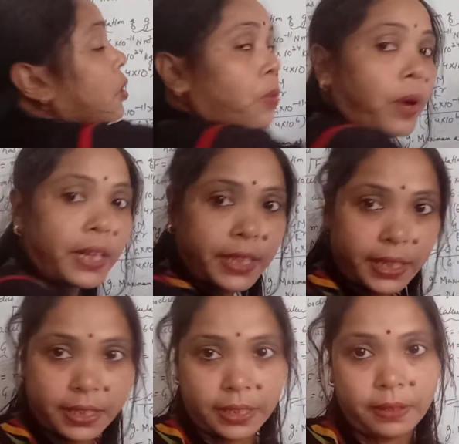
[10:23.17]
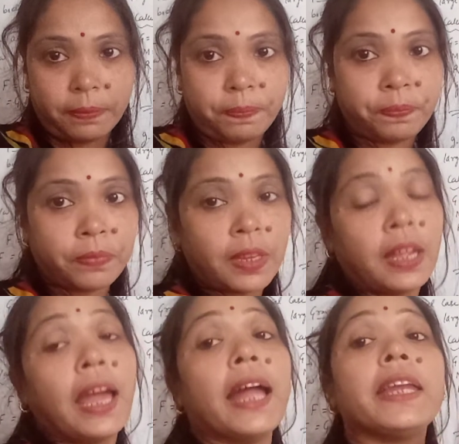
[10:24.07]
quantity,
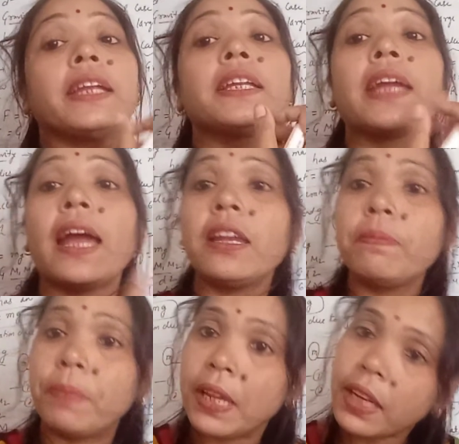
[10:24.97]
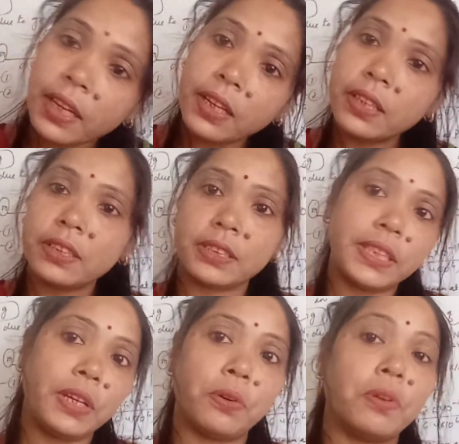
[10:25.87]
and it can be
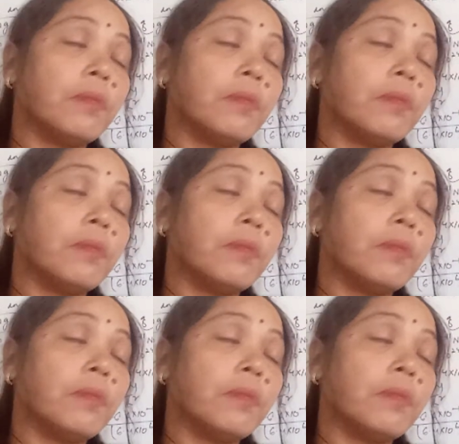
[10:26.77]
0